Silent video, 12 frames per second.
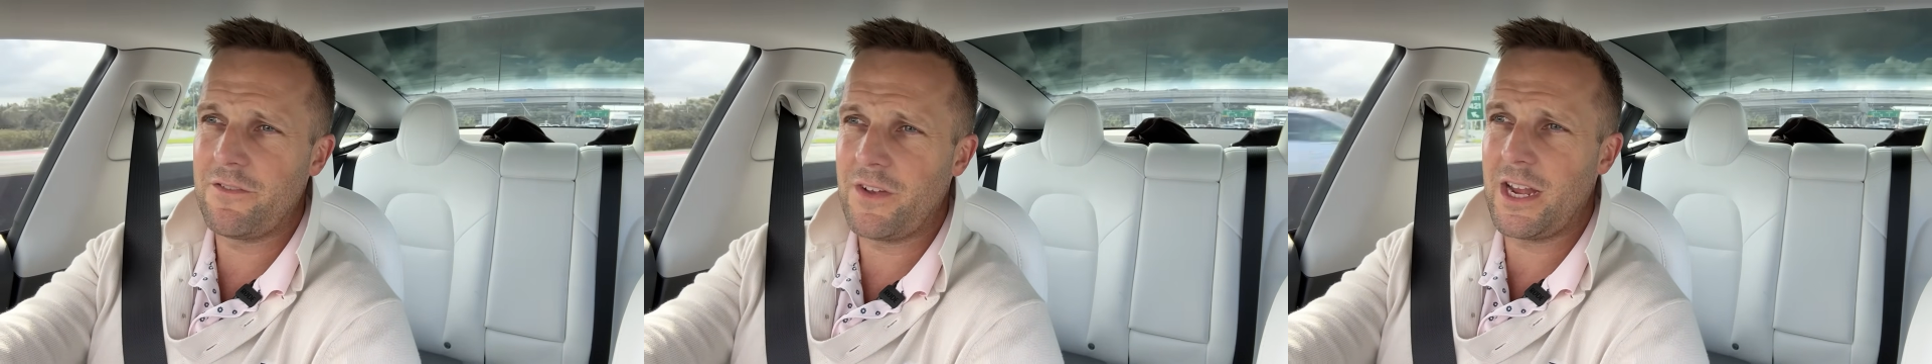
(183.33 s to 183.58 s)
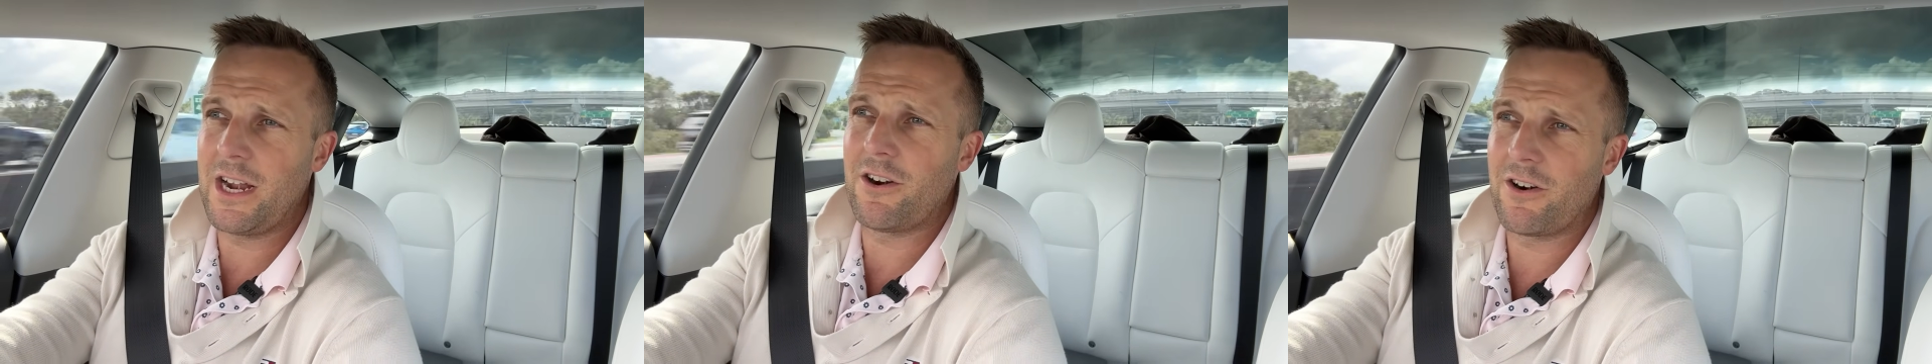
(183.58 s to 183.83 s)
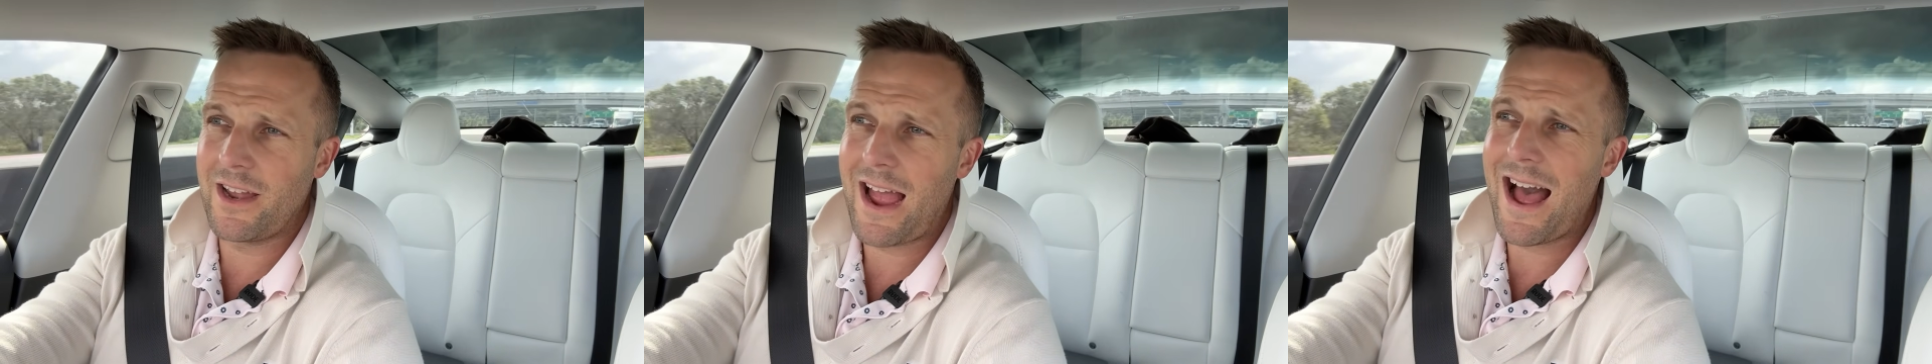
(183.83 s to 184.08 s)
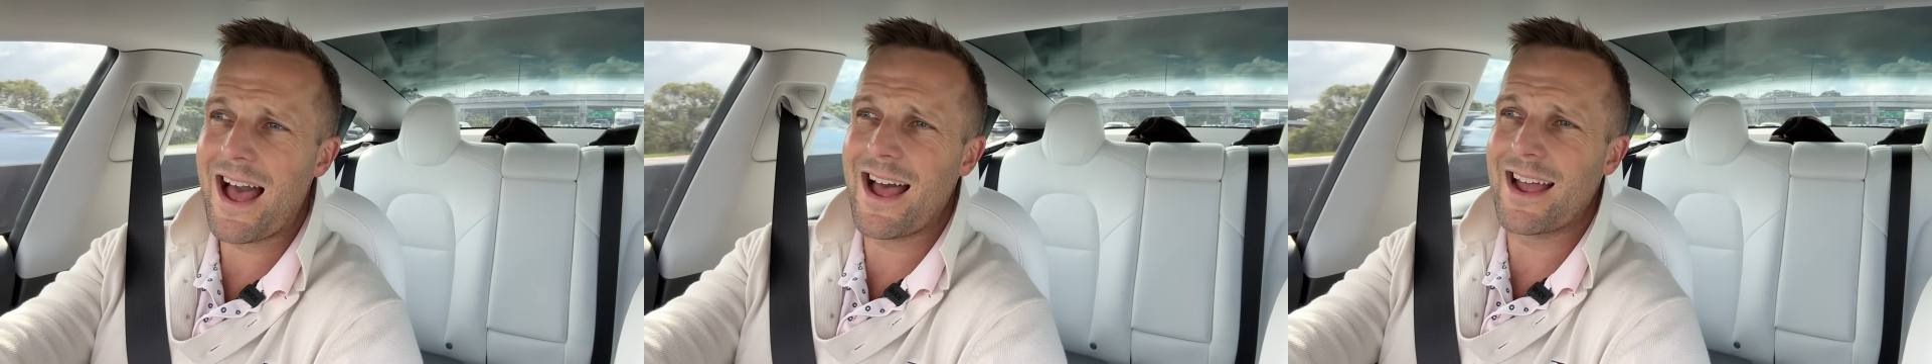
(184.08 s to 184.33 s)
very
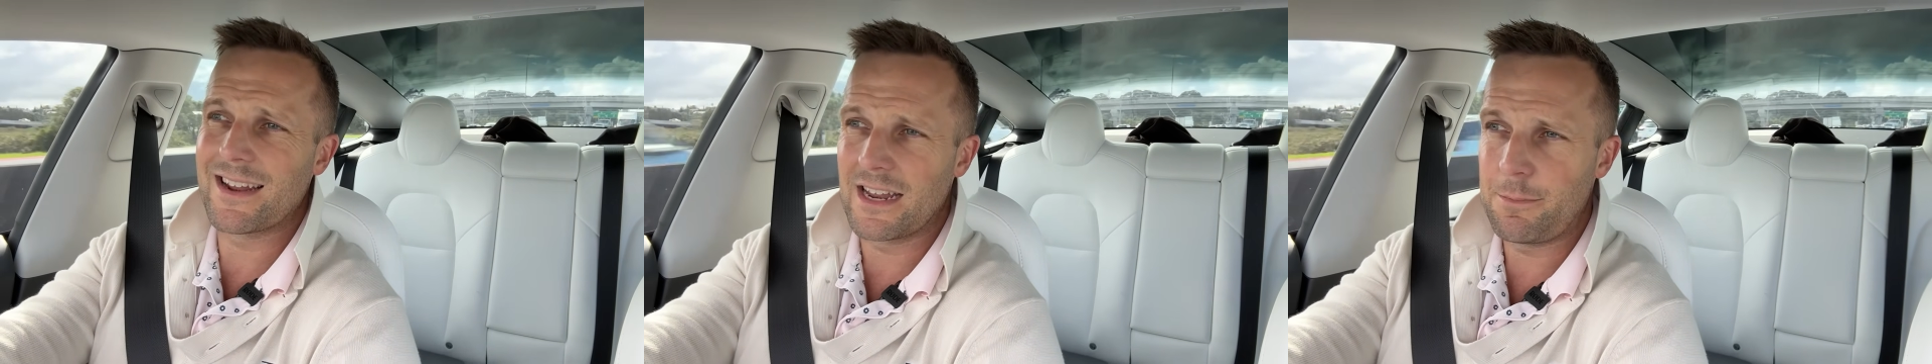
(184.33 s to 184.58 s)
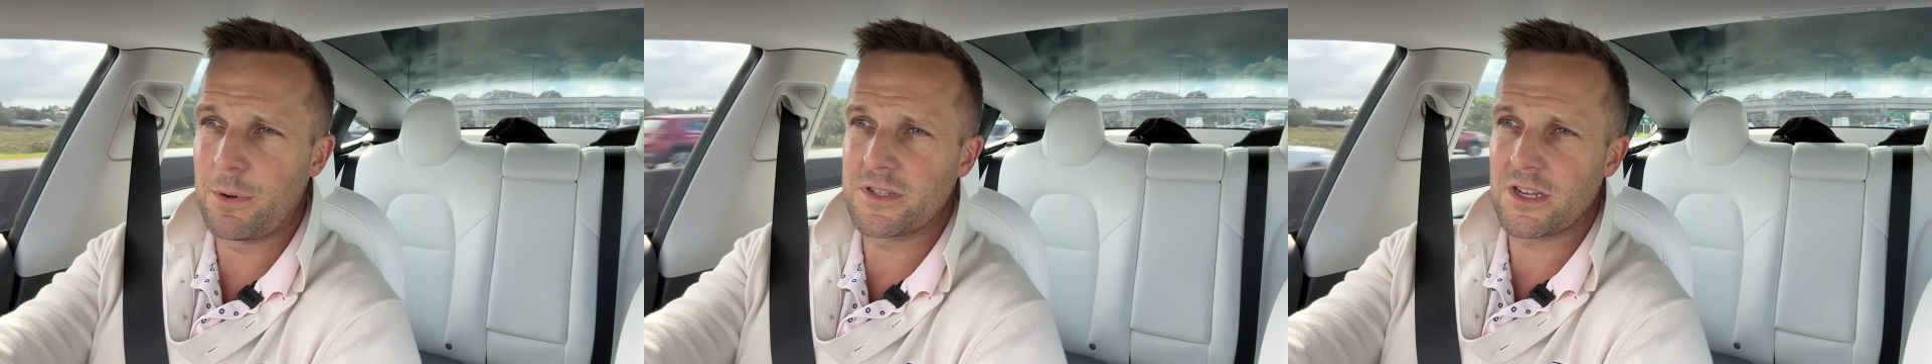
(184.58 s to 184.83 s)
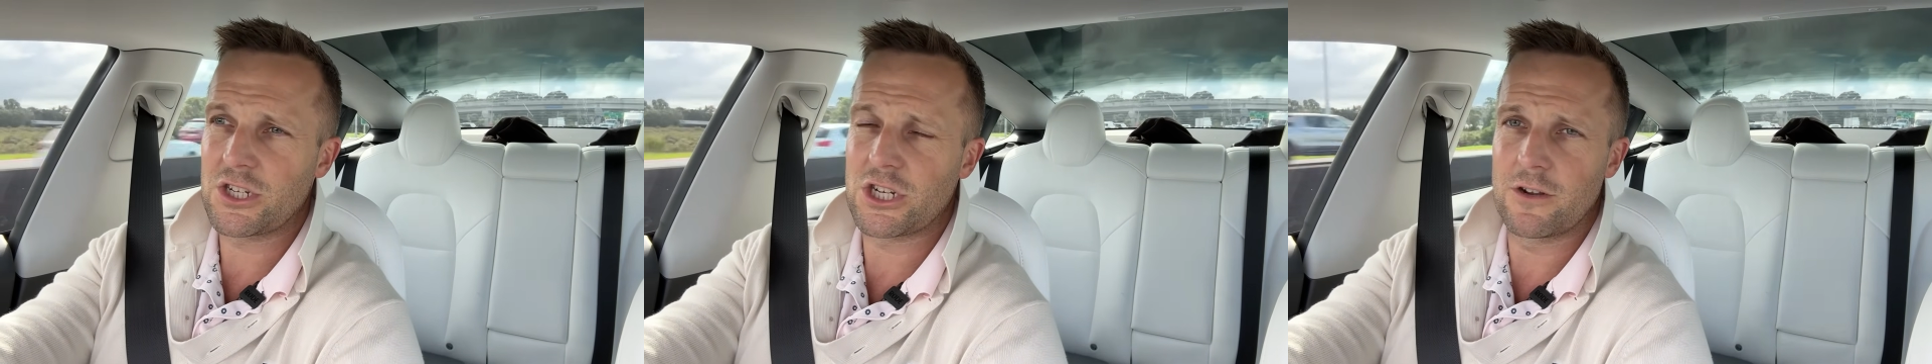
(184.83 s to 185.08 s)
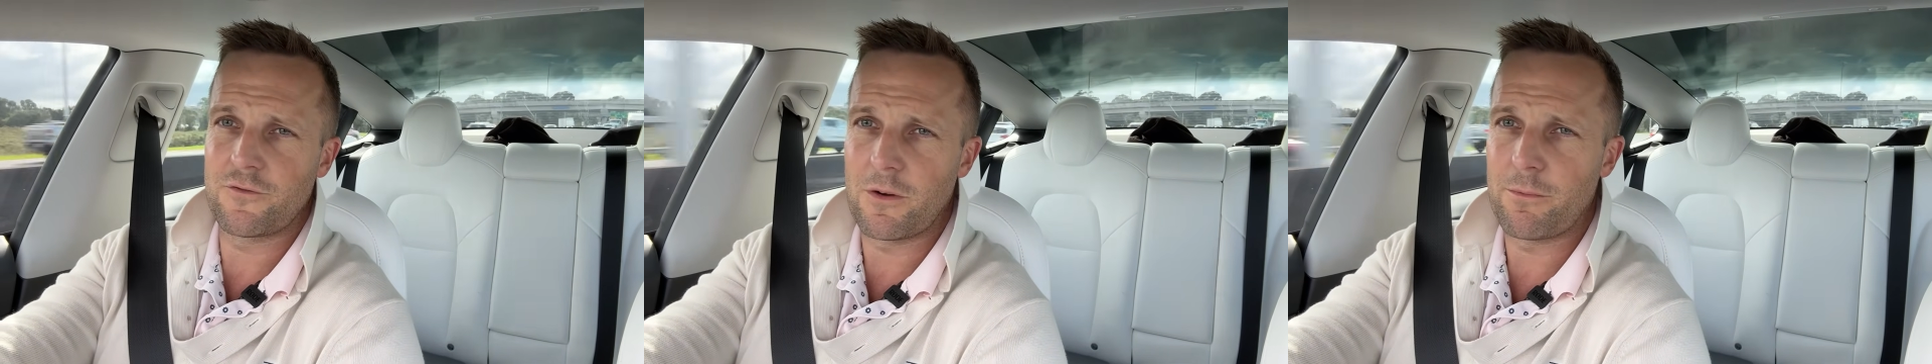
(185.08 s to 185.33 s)
ugly
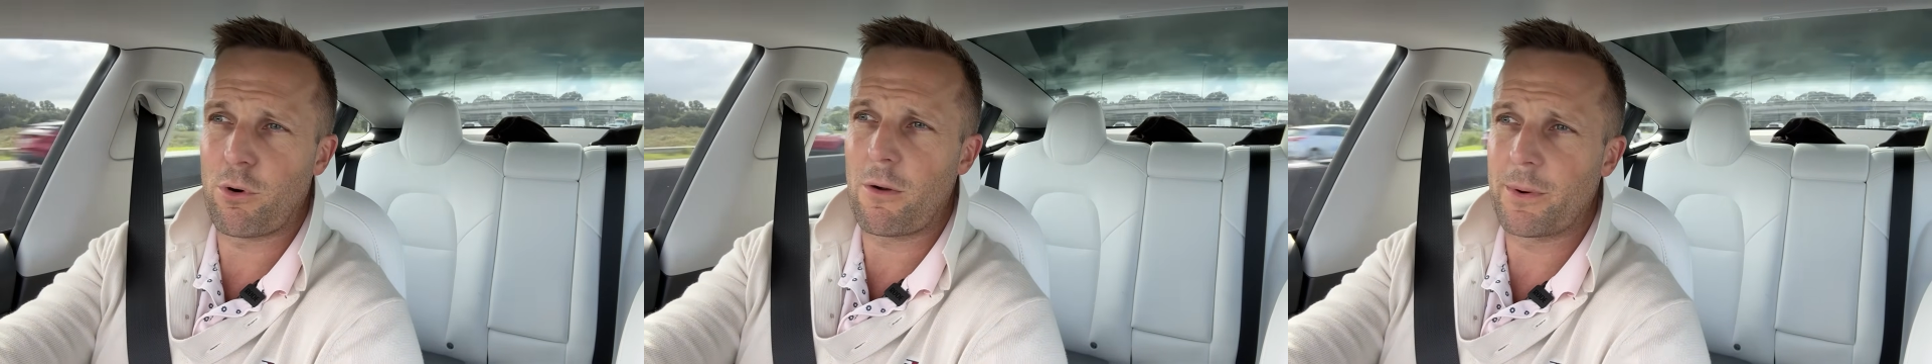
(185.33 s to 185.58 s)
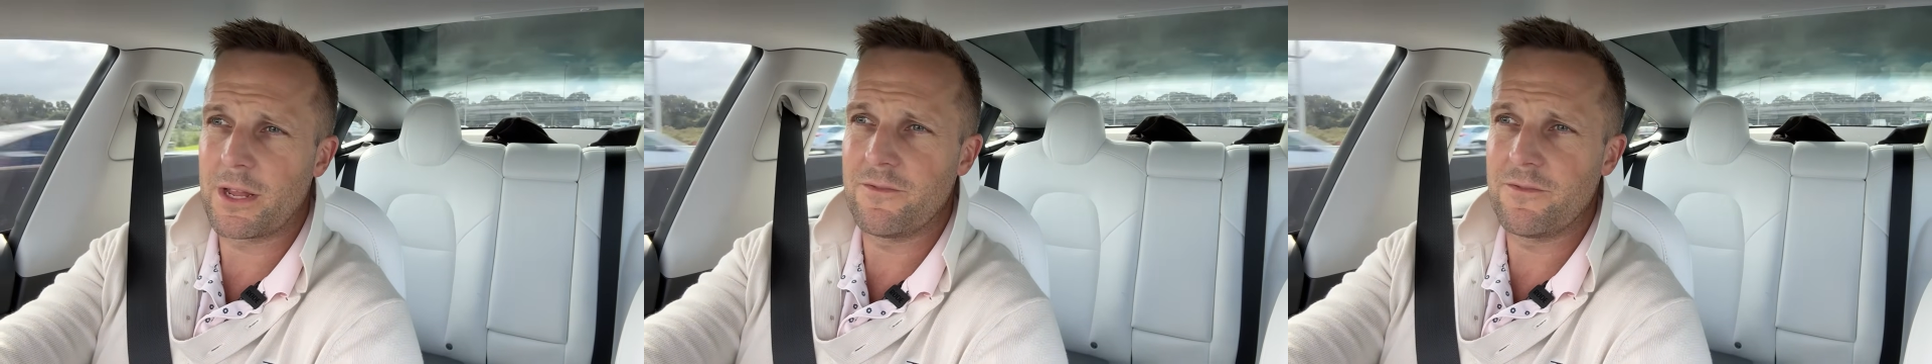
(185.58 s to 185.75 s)
position for property